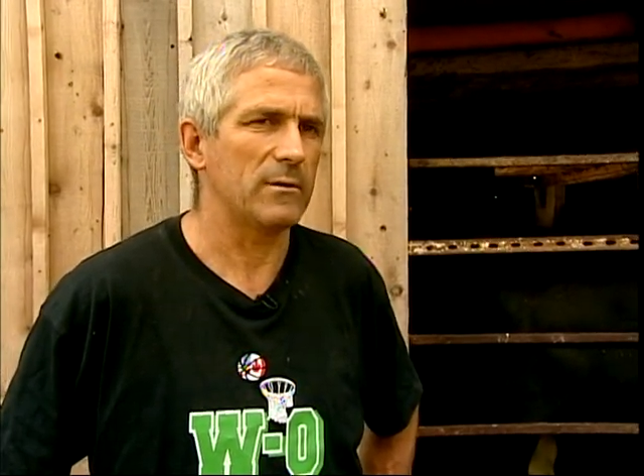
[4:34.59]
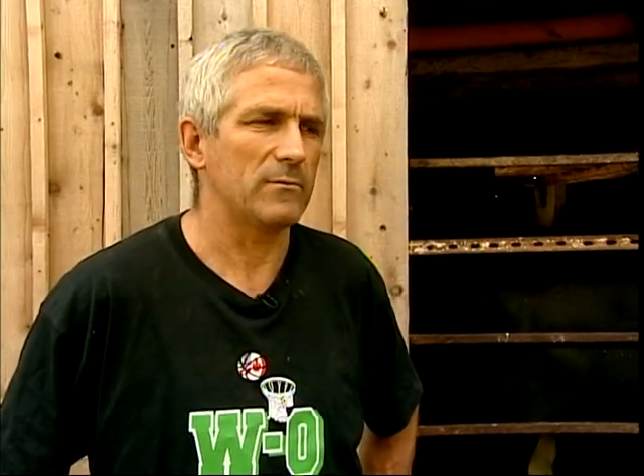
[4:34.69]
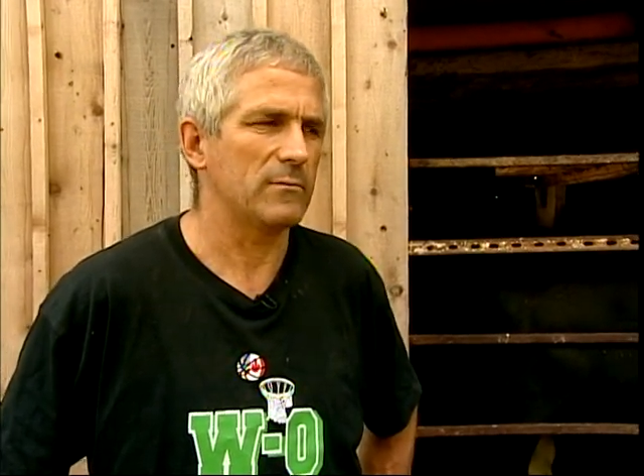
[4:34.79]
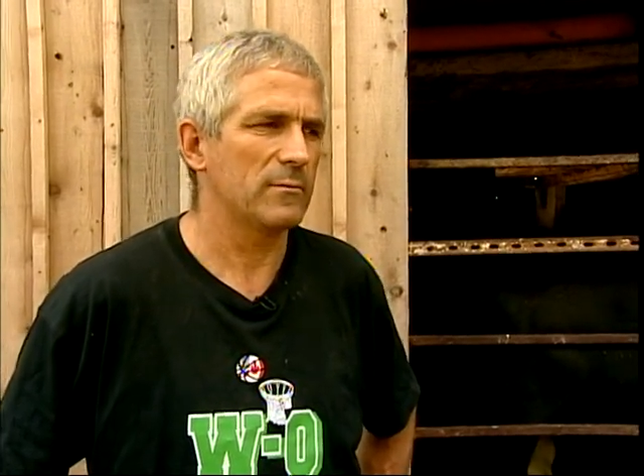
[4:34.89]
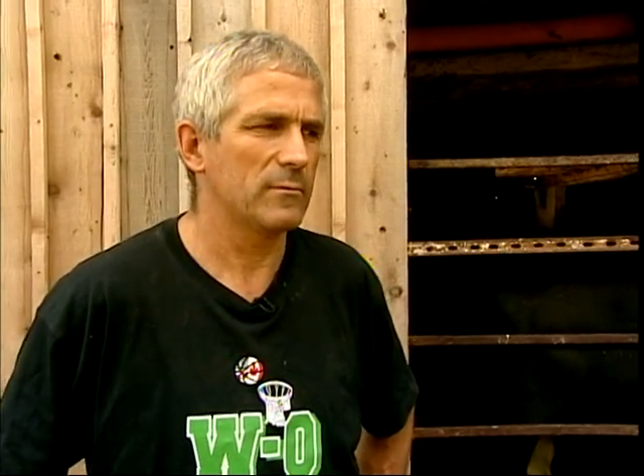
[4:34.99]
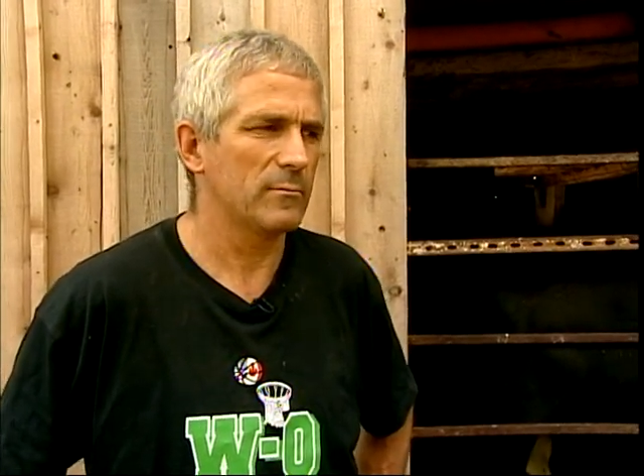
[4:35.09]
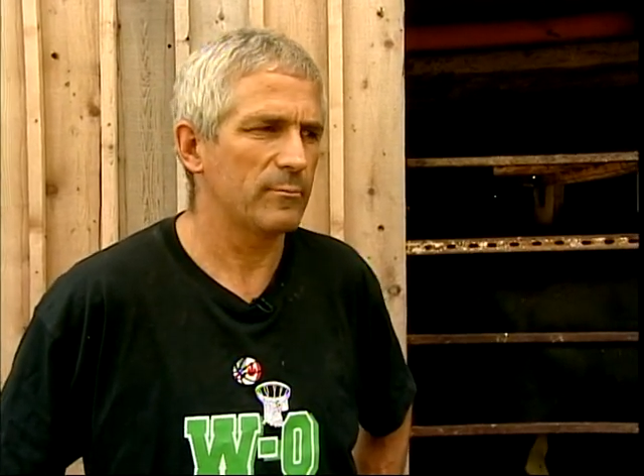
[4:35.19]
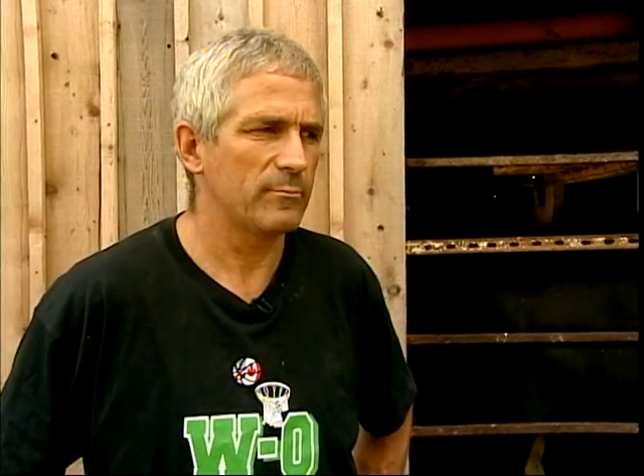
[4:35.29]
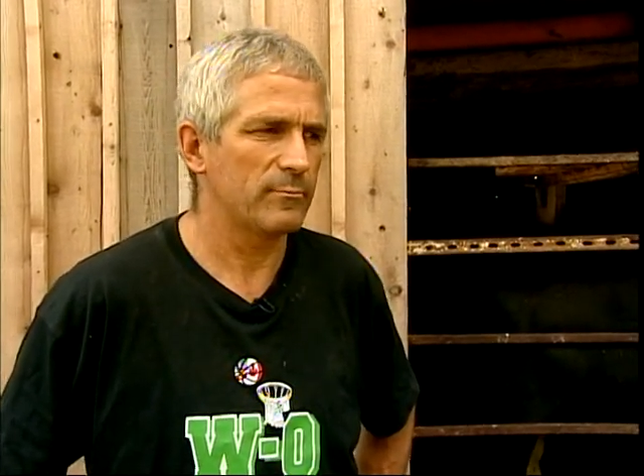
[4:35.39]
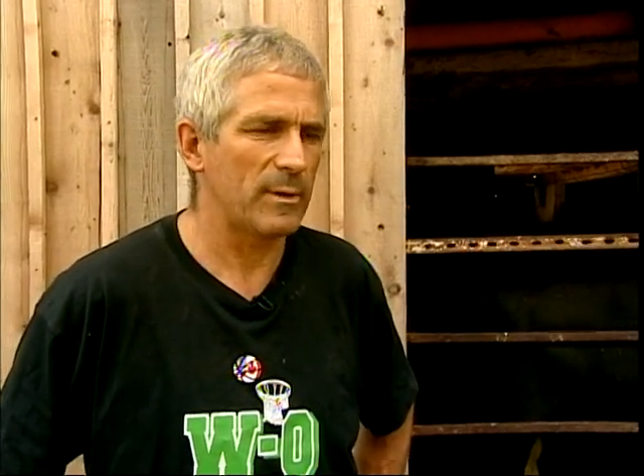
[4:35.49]
to do.
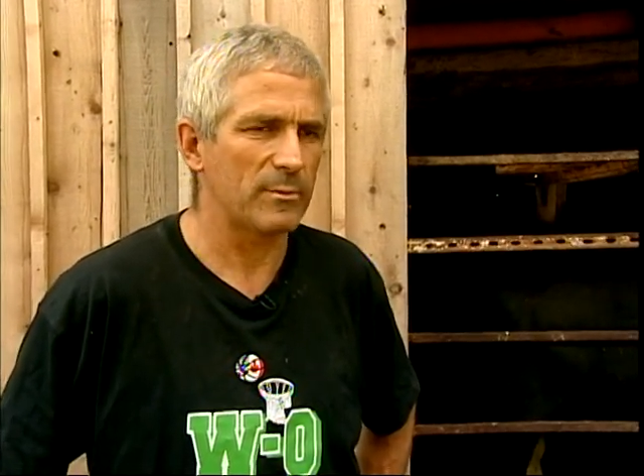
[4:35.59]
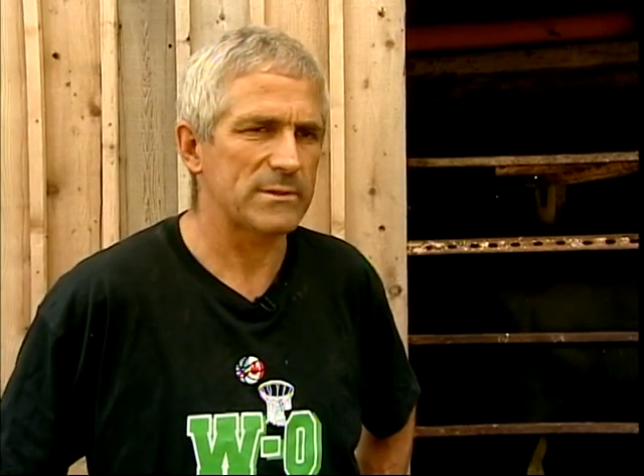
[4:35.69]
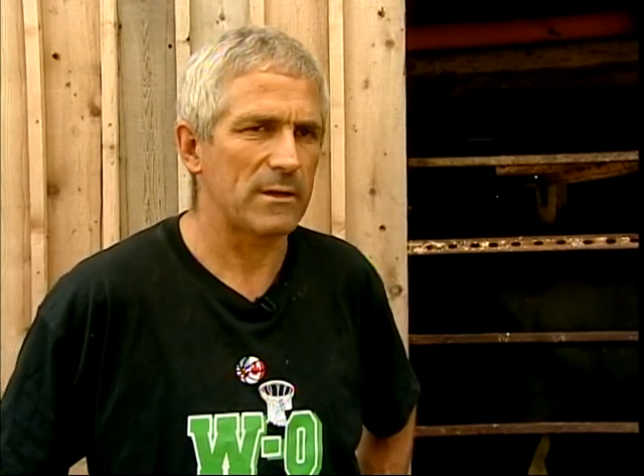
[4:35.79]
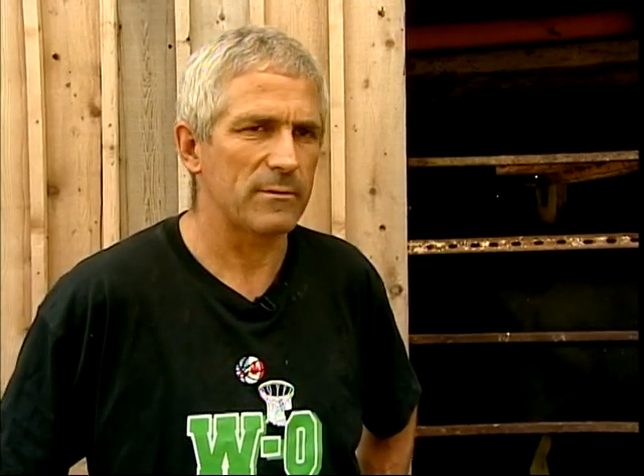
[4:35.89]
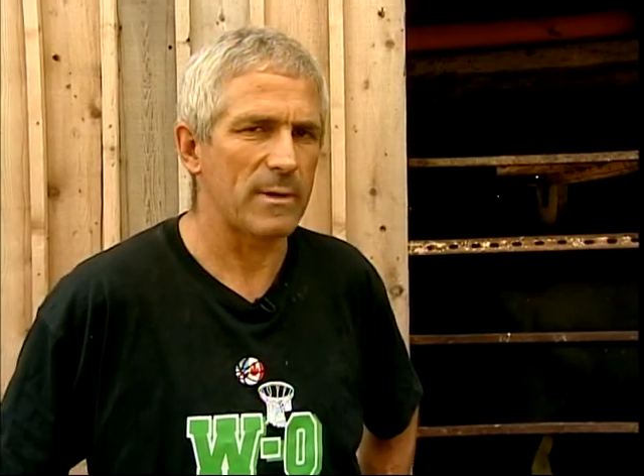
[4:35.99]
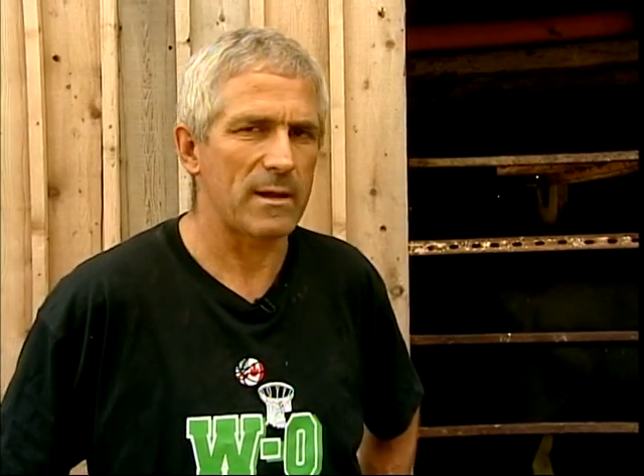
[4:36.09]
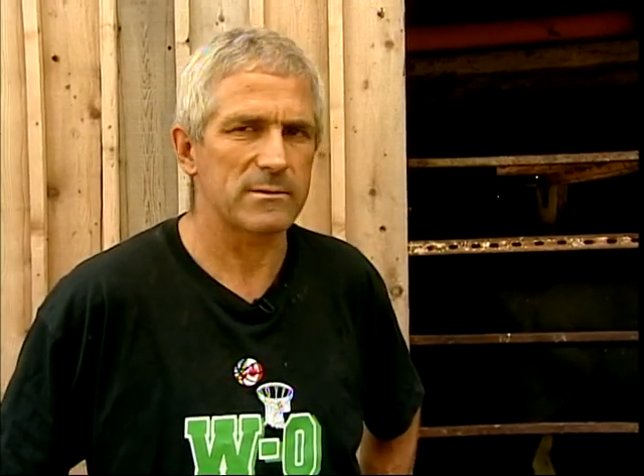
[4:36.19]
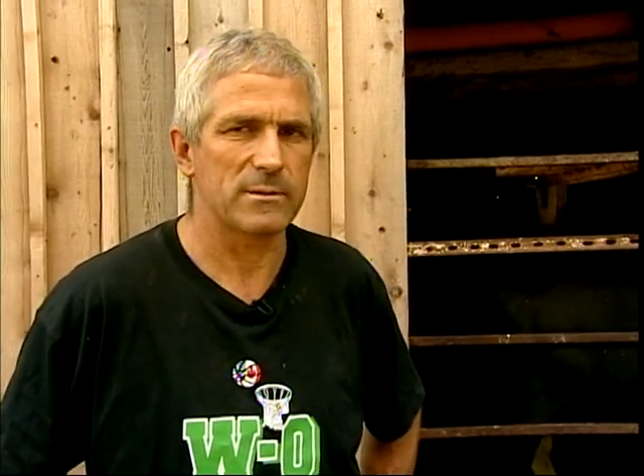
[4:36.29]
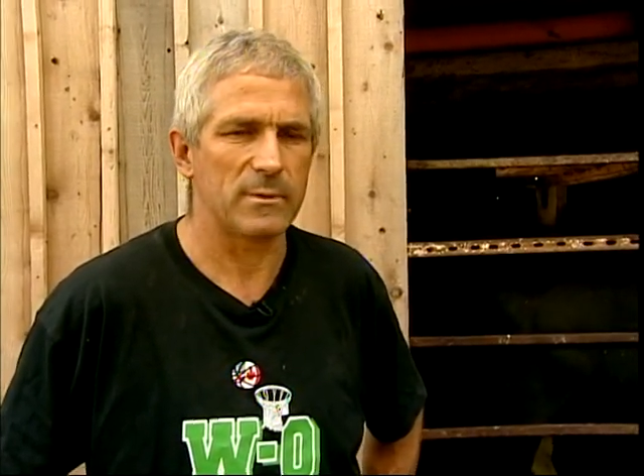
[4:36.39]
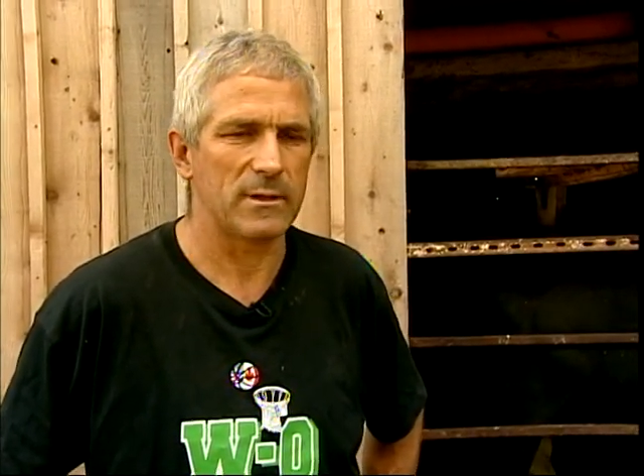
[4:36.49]
People's health
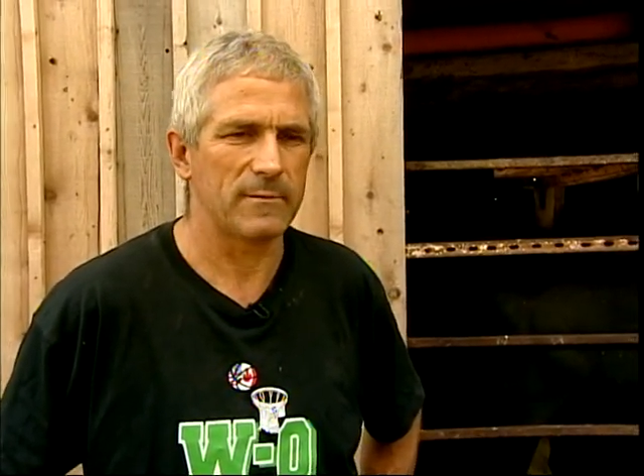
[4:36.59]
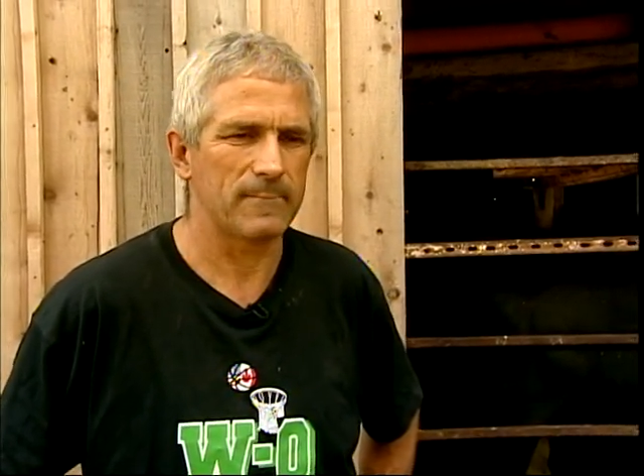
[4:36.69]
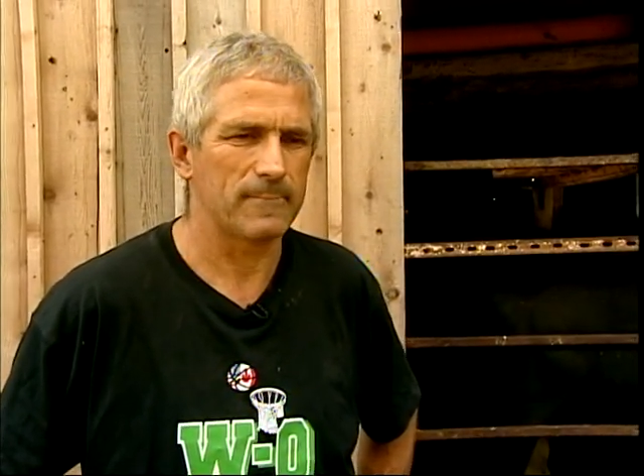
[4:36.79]
matters to me, and